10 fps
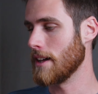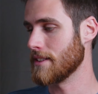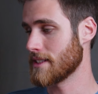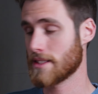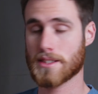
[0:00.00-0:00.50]

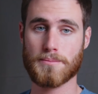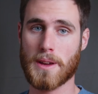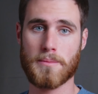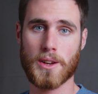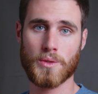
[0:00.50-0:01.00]
This has
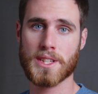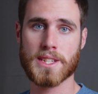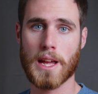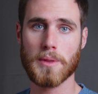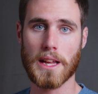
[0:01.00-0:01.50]
been my only
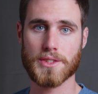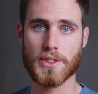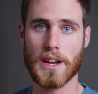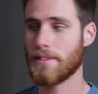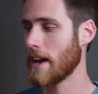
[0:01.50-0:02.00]

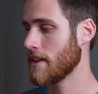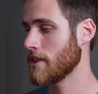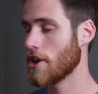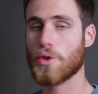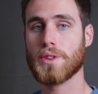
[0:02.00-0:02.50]
stabilizer. I've had
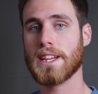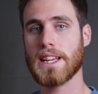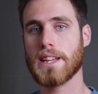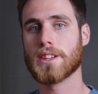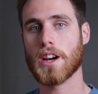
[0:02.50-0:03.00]
no
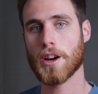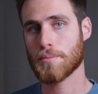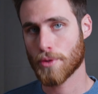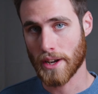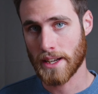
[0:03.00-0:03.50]
need to
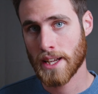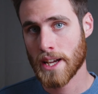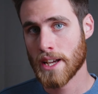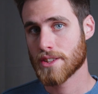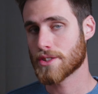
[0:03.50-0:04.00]
upgrade.
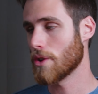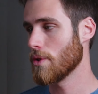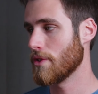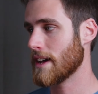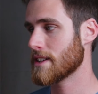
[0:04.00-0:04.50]
So
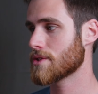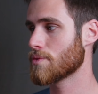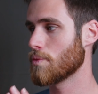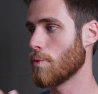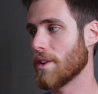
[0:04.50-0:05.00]
that is
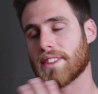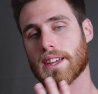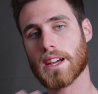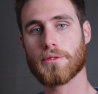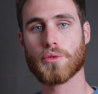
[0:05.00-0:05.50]
one
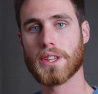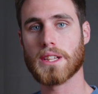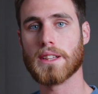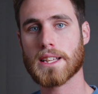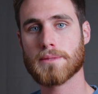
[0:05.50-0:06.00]
thing I've
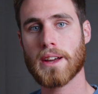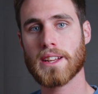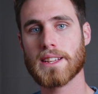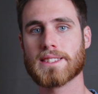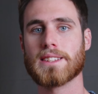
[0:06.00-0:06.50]
really liked about
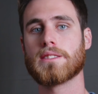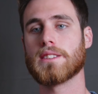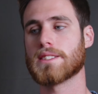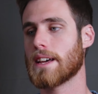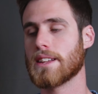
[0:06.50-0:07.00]
it, is
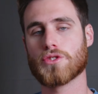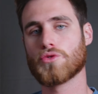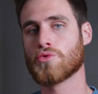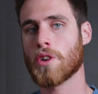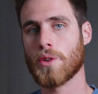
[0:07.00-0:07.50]
that it's
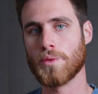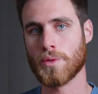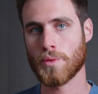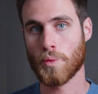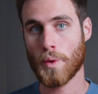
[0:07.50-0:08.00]

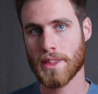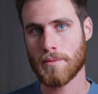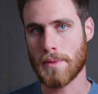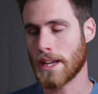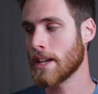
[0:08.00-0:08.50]
grown
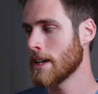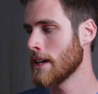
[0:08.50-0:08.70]
with me.